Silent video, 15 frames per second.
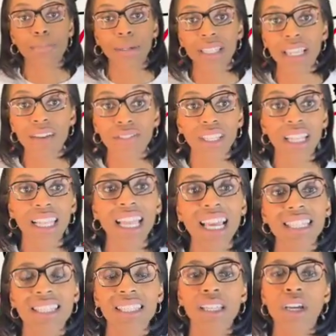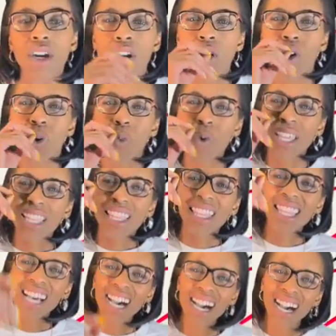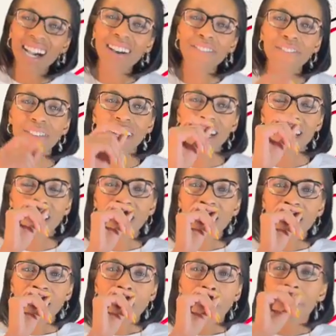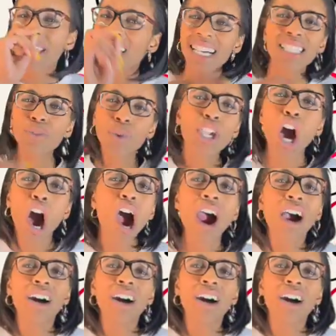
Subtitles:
But nevertheless, we love because we are